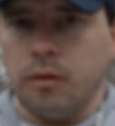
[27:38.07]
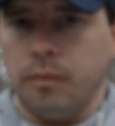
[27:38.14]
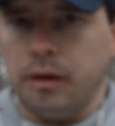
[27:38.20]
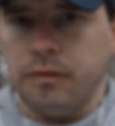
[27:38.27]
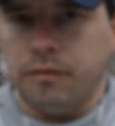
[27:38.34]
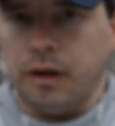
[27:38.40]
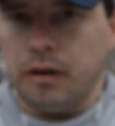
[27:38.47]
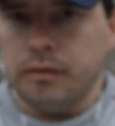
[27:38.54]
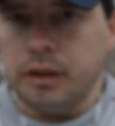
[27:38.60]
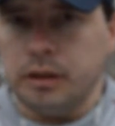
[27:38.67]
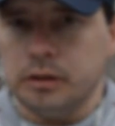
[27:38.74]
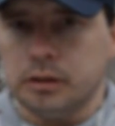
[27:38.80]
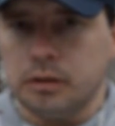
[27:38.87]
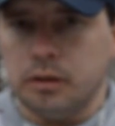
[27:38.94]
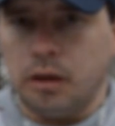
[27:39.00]
maybe 5
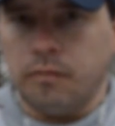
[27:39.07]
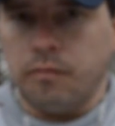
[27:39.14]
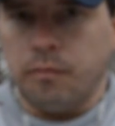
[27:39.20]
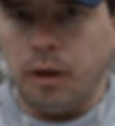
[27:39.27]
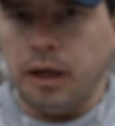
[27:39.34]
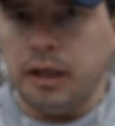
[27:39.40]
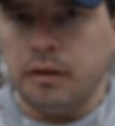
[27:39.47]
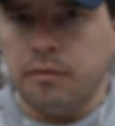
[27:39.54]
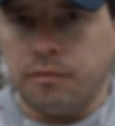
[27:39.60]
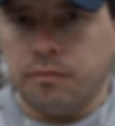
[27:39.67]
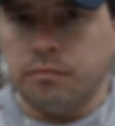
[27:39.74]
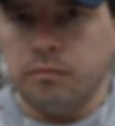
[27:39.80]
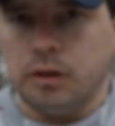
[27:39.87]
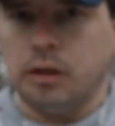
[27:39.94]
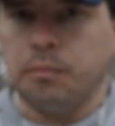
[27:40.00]
years of
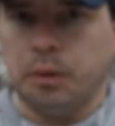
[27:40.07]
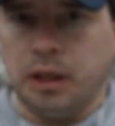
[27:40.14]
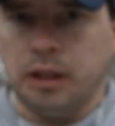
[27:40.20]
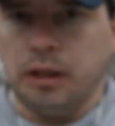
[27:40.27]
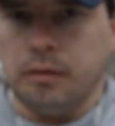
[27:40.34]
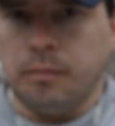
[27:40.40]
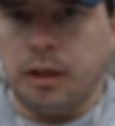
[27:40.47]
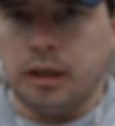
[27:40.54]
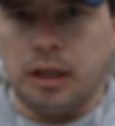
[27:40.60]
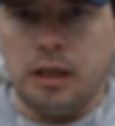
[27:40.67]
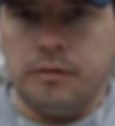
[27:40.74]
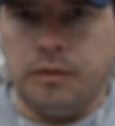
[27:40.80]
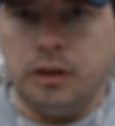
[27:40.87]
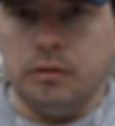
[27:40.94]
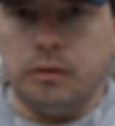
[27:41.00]
the beginning of my
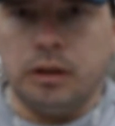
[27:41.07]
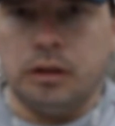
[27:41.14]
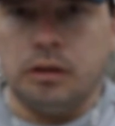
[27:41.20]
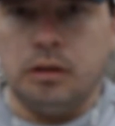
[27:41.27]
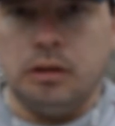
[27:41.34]
life, anyway.